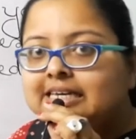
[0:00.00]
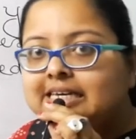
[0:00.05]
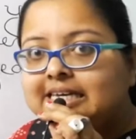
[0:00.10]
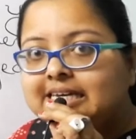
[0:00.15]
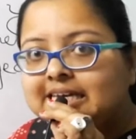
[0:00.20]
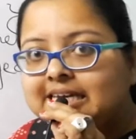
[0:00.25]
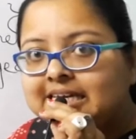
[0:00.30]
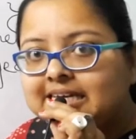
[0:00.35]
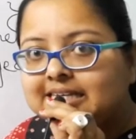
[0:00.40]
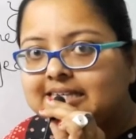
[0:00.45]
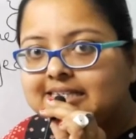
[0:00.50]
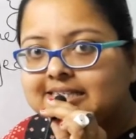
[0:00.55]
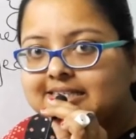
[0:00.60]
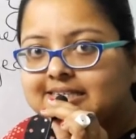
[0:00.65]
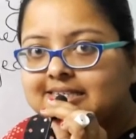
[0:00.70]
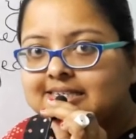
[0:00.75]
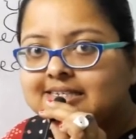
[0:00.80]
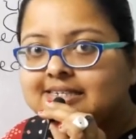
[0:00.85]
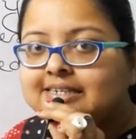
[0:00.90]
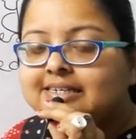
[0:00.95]

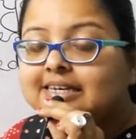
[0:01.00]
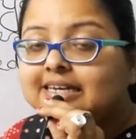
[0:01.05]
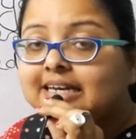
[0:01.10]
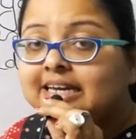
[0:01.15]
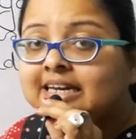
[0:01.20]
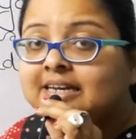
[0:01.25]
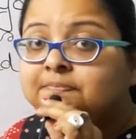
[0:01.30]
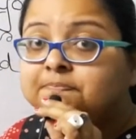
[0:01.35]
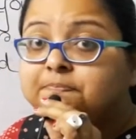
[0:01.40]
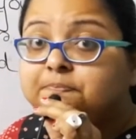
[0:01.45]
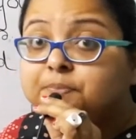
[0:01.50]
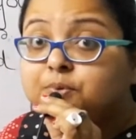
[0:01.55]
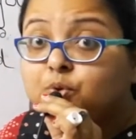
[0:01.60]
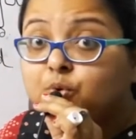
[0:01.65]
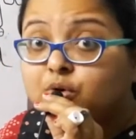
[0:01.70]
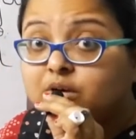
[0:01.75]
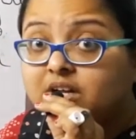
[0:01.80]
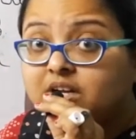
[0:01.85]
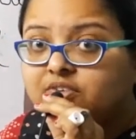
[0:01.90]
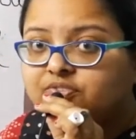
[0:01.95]
is in
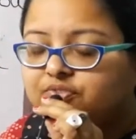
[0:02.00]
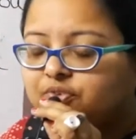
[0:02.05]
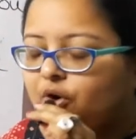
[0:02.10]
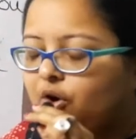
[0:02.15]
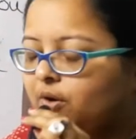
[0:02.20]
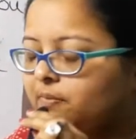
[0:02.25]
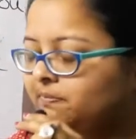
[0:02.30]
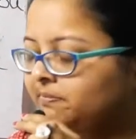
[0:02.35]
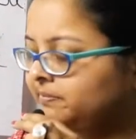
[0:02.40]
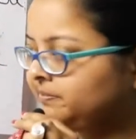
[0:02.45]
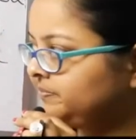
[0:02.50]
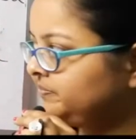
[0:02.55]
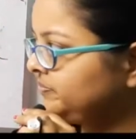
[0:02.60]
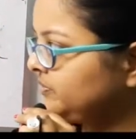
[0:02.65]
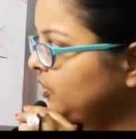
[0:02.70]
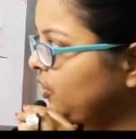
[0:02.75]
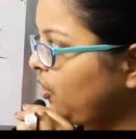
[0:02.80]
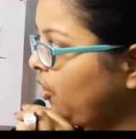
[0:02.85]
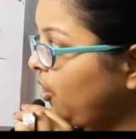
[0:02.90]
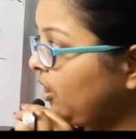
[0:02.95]
plural form,
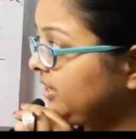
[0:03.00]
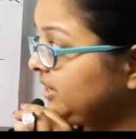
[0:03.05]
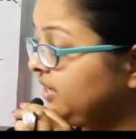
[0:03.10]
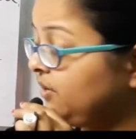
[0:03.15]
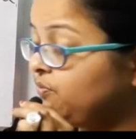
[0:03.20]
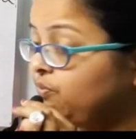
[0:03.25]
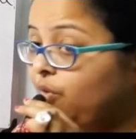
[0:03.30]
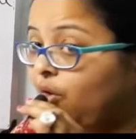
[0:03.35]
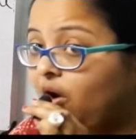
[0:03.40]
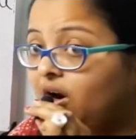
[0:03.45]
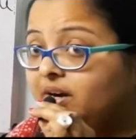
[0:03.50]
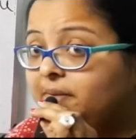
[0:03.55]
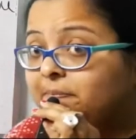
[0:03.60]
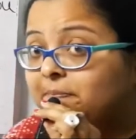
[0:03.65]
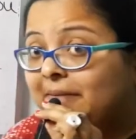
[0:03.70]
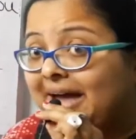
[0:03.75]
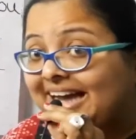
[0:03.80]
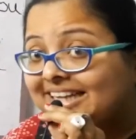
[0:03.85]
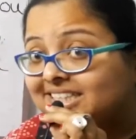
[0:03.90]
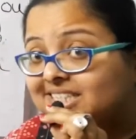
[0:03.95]
or the word
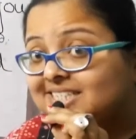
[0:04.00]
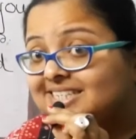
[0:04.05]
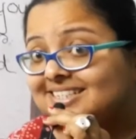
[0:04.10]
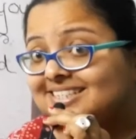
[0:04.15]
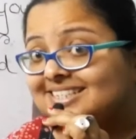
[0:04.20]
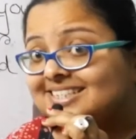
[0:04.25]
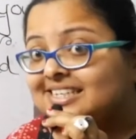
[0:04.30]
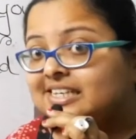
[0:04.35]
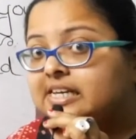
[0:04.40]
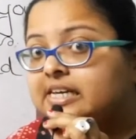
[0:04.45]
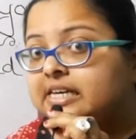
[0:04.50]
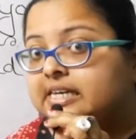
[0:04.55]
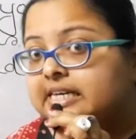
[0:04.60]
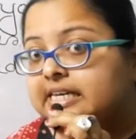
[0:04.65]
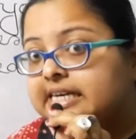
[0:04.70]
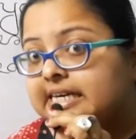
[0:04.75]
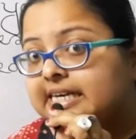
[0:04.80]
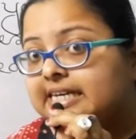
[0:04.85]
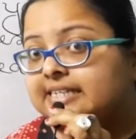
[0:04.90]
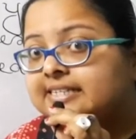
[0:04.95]
matches
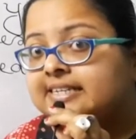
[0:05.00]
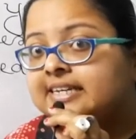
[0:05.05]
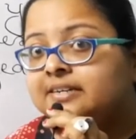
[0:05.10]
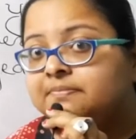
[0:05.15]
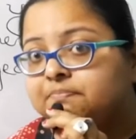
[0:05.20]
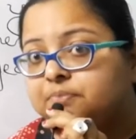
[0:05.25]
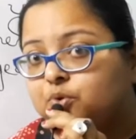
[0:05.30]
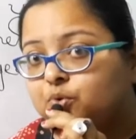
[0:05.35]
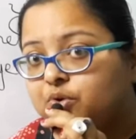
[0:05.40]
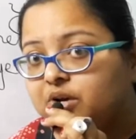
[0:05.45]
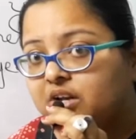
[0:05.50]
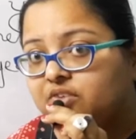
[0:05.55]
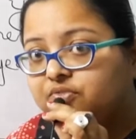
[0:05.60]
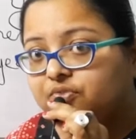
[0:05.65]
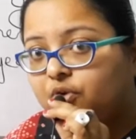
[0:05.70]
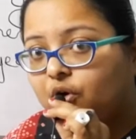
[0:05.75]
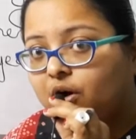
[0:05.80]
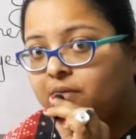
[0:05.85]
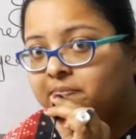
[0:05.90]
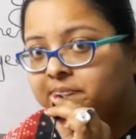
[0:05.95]
is in plural
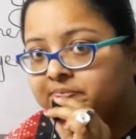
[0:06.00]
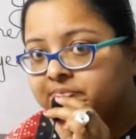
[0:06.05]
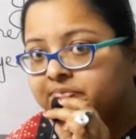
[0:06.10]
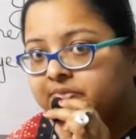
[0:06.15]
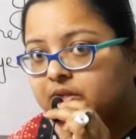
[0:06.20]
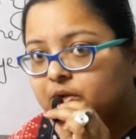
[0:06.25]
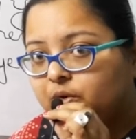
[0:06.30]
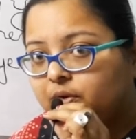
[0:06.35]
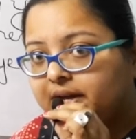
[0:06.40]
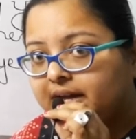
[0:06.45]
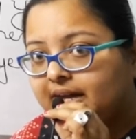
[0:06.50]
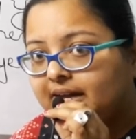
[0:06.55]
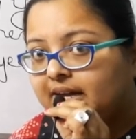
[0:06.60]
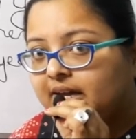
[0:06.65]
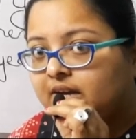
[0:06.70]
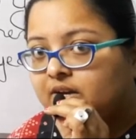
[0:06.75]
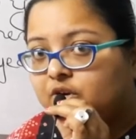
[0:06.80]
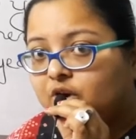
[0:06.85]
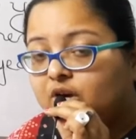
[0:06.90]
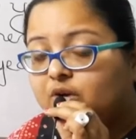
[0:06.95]
form. Okay,
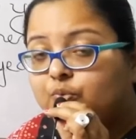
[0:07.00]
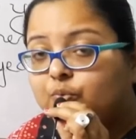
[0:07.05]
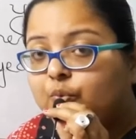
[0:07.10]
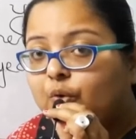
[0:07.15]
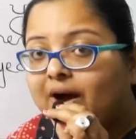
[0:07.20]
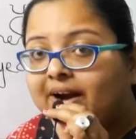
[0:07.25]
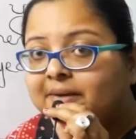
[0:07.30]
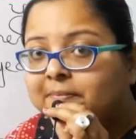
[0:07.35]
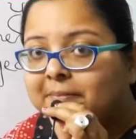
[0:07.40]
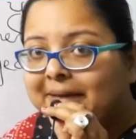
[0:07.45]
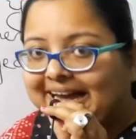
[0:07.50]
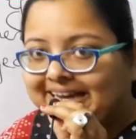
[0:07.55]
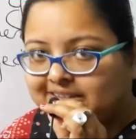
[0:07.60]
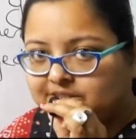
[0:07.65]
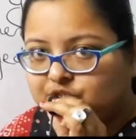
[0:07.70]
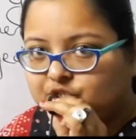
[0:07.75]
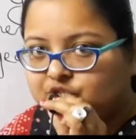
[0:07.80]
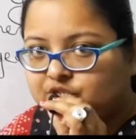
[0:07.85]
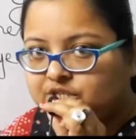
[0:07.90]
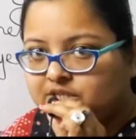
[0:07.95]
not one
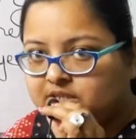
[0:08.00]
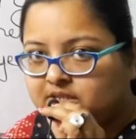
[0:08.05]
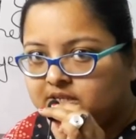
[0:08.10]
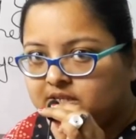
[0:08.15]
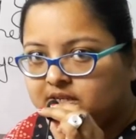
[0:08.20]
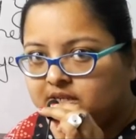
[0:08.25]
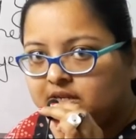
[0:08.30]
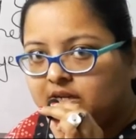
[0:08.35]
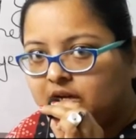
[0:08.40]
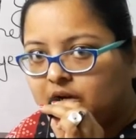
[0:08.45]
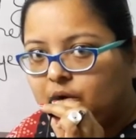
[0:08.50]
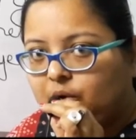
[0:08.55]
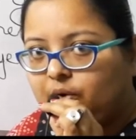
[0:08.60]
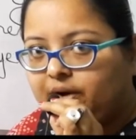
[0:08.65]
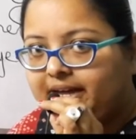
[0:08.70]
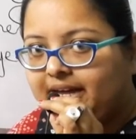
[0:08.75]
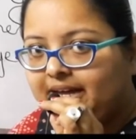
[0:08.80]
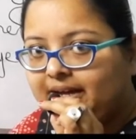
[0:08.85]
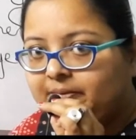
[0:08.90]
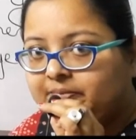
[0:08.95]
match,
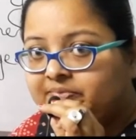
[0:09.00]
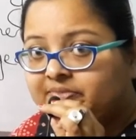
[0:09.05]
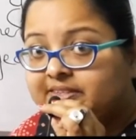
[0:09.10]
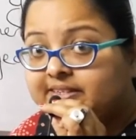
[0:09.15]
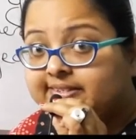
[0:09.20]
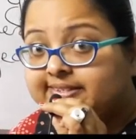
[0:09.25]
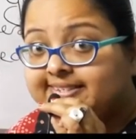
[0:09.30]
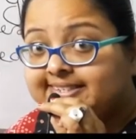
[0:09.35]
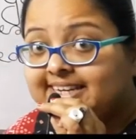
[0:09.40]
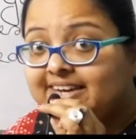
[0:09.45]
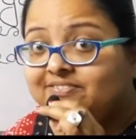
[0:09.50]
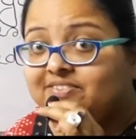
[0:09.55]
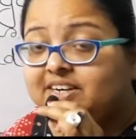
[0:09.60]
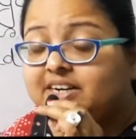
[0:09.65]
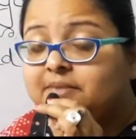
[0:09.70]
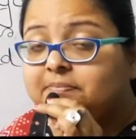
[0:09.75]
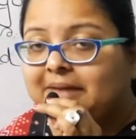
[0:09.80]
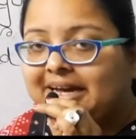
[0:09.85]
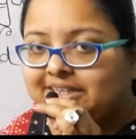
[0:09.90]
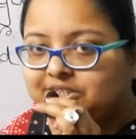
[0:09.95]
okay,
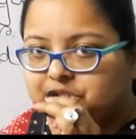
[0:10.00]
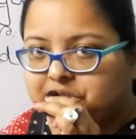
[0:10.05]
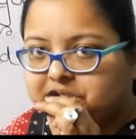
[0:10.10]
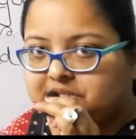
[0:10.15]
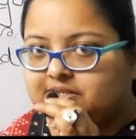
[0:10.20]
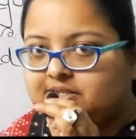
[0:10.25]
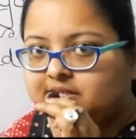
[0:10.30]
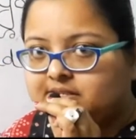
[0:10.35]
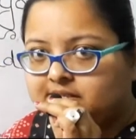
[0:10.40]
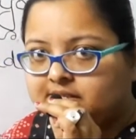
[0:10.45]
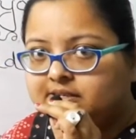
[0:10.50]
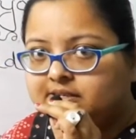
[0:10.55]
several matches